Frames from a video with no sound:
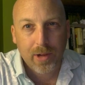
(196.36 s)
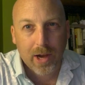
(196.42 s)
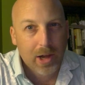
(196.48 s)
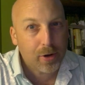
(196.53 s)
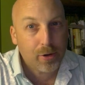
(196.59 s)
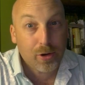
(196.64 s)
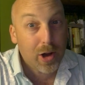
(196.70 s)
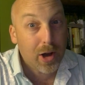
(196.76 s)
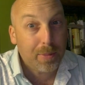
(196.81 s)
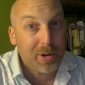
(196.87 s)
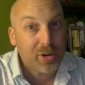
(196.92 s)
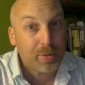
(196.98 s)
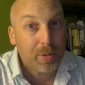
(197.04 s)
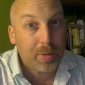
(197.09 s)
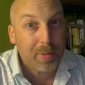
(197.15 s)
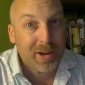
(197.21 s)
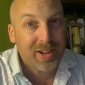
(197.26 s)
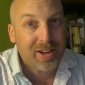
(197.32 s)
I don't know how much
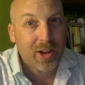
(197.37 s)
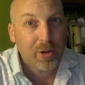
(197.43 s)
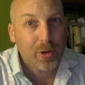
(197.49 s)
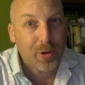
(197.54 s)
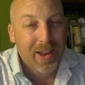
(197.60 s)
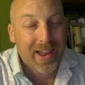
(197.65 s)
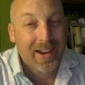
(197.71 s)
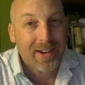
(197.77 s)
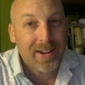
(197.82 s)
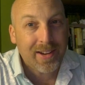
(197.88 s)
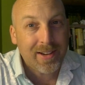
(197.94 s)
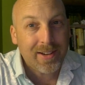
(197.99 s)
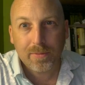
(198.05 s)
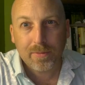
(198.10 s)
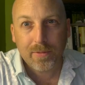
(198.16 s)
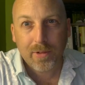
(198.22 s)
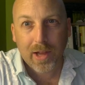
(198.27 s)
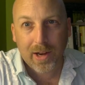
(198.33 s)
more MGTOW you get,
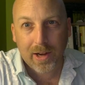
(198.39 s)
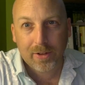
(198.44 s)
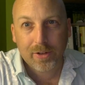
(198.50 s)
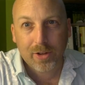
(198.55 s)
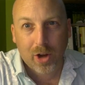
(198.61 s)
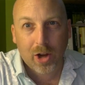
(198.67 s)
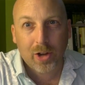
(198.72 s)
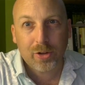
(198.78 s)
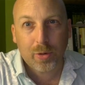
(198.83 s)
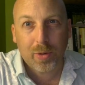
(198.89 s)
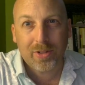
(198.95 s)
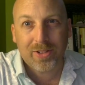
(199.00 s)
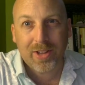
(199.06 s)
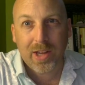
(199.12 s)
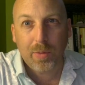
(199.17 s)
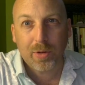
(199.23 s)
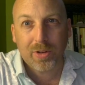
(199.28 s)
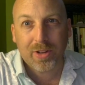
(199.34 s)
and as a consequence,
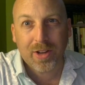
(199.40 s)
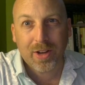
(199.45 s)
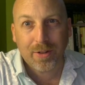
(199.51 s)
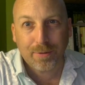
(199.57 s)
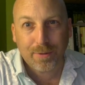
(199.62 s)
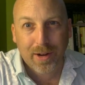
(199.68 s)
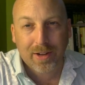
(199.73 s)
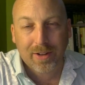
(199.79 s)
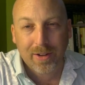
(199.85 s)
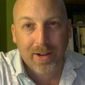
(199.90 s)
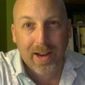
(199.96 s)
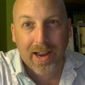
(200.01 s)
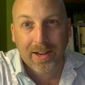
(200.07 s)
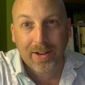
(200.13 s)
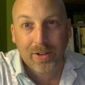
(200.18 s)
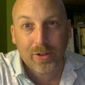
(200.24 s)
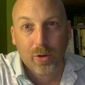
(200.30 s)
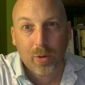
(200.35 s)
he was convicted
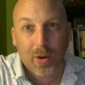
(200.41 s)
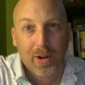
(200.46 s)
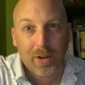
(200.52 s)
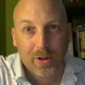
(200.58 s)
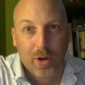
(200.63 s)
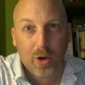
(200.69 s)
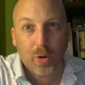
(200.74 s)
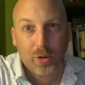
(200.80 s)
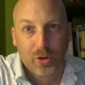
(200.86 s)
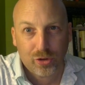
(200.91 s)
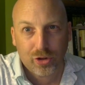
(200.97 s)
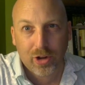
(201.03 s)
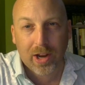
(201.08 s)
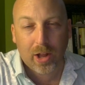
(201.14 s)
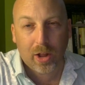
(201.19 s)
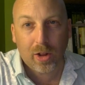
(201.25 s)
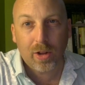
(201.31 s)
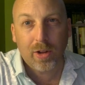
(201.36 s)
and is going to go to
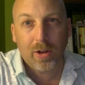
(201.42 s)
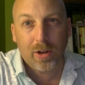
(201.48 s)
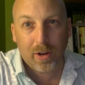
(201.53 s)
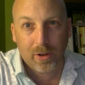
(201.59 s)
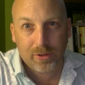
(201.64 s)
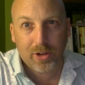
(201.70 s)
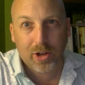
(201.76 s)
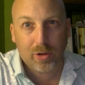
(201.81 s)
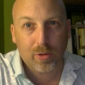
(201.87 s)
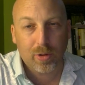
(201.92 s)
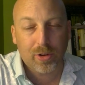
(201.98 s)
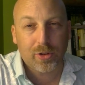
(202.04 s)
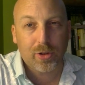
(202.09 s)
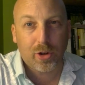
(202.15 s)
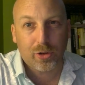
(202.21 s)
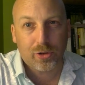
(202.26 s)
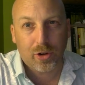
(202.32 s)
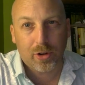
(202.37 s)
jail on sexual
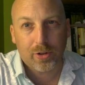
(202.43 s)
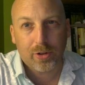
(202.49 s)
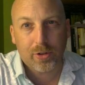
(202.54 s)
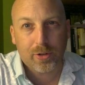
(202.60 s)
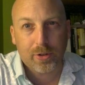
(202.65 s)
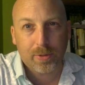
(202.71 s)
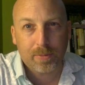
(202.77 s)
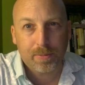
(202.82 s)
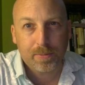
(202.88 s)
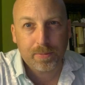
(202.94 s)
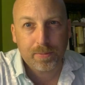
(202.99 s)
assault charges.